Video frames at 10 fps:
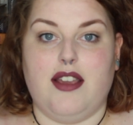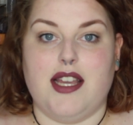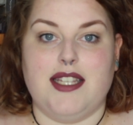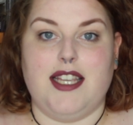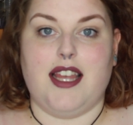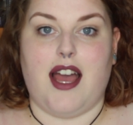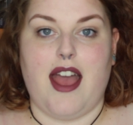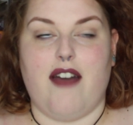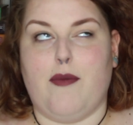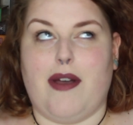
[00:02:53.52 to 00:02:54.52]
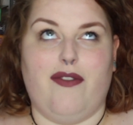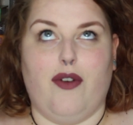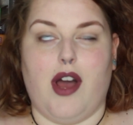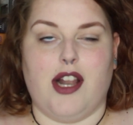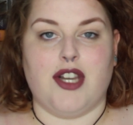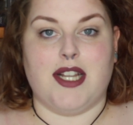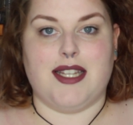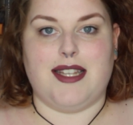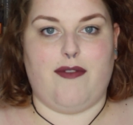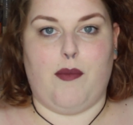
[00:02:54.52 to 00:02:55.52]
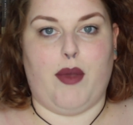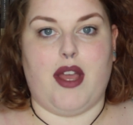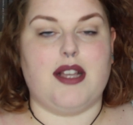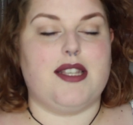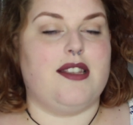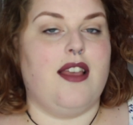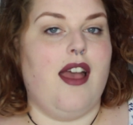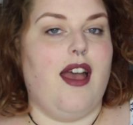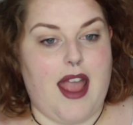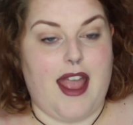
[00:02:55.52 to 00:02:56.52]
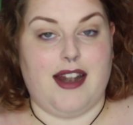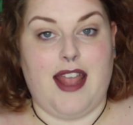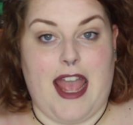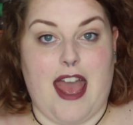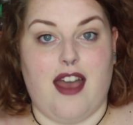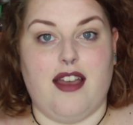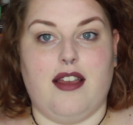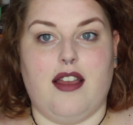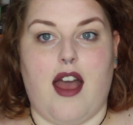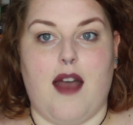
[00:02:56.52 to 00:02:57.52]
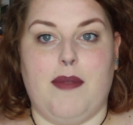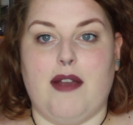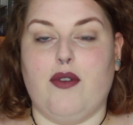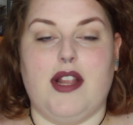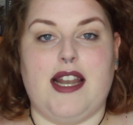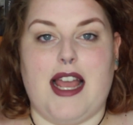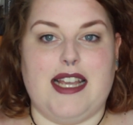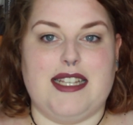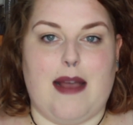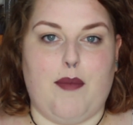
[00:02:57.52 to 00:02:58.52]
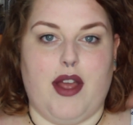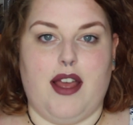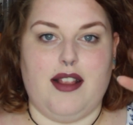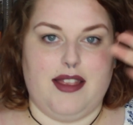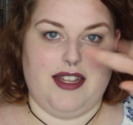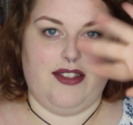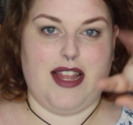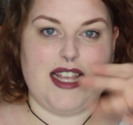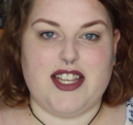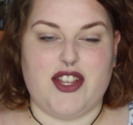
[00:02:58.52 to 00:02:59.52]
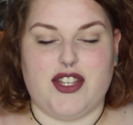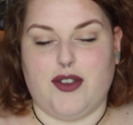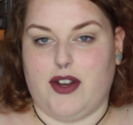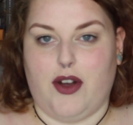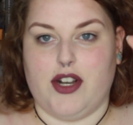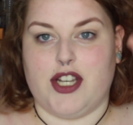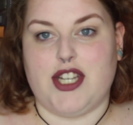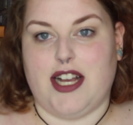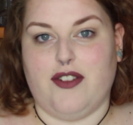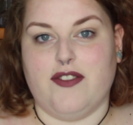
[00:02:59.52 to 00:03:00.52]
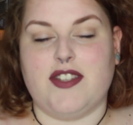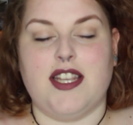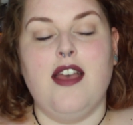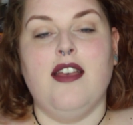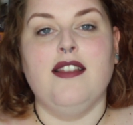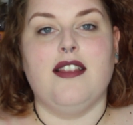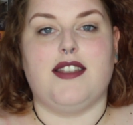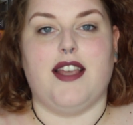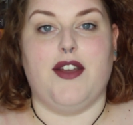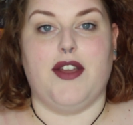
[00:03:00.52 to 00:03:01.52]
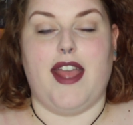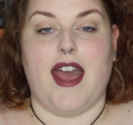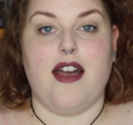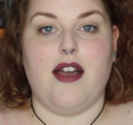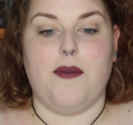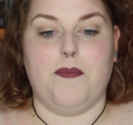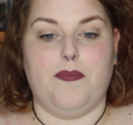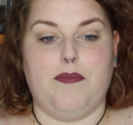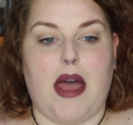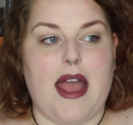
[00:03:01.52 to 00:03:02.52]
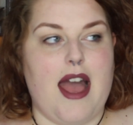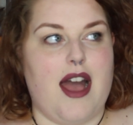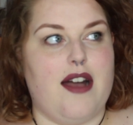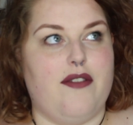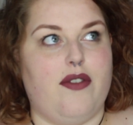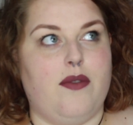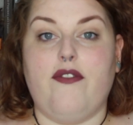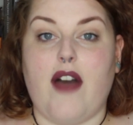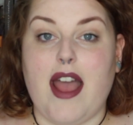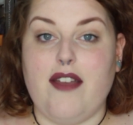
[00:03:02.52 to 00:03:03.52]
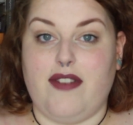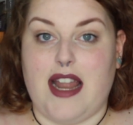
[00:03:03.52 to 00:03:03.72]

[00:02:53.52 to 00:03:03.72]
you can see that I have about 407 books in here. They're all in like separate little lists or on shelves. So yeah, but I have 5